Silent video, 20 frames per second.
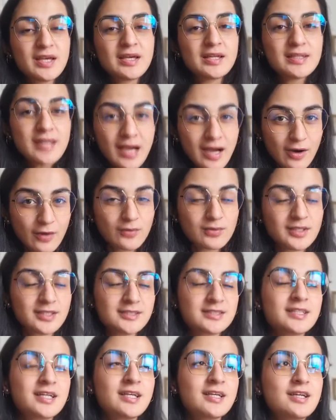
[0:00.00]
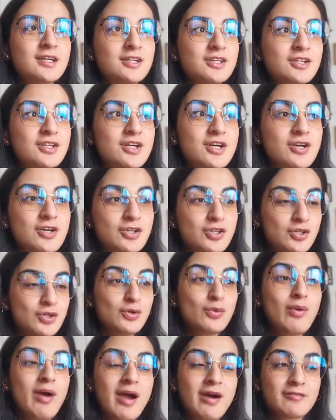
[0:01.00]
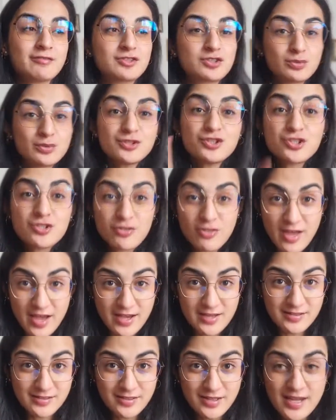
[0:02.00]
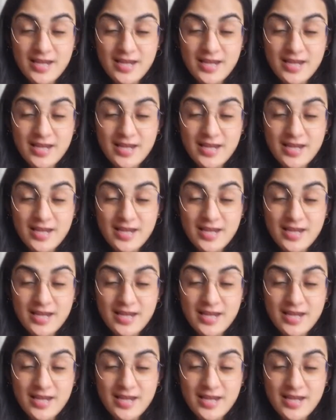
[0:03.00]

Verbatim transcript: Now, let's say you have switched that,